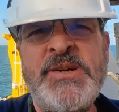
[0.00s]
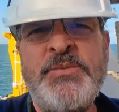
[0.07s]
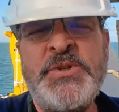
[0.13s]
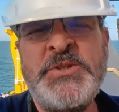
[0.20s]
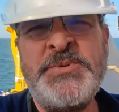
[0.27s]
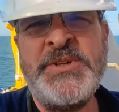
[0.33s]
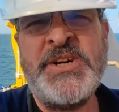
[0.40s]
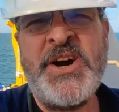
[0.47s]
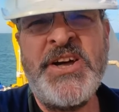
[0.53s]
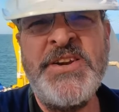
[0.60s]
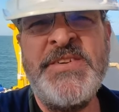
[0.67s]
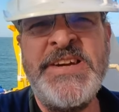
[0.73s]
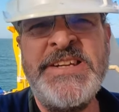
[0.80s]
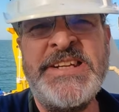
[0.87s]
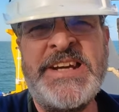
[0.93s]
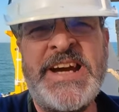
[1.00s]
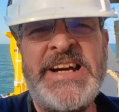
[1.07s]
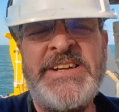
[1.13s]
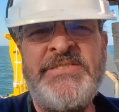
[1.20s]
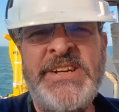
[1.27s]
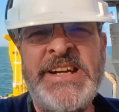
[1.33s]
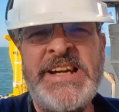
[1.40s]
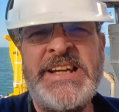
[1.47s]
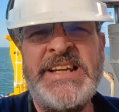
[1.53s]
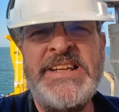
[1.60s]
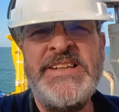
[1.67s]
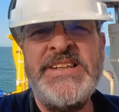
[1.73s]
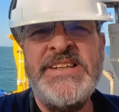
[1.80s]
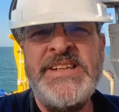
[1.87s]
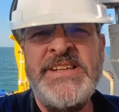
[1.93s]
which would kind of indicate,
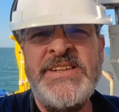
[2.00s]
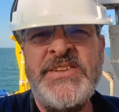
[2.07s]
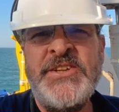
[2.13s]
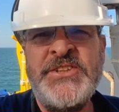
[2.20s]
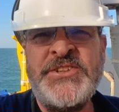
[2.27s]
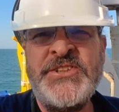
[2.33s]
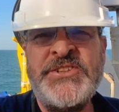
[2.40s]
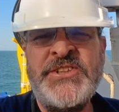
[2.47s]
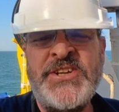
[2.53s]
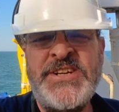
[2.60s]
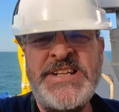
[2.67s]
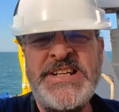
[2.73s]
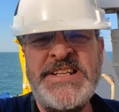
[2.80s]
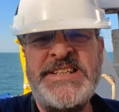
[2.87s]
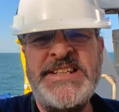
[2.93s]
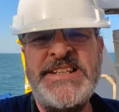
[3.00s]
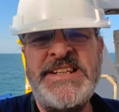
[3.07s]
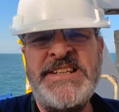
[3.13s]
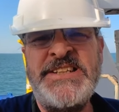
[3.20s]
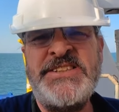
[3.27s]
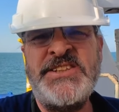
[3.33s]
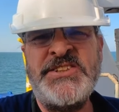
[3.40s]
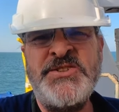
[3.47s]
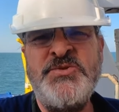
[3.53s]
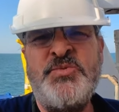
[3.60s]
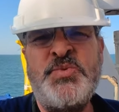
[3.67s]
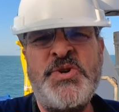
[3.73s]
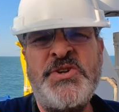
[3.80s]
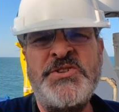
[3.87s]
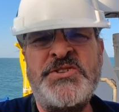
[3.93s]
really, that society
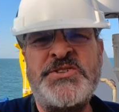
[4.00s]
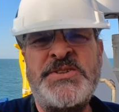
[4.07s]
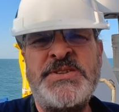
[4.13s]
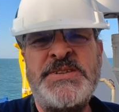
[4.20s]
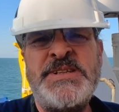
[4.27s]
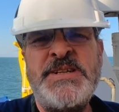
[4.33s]
doesn't want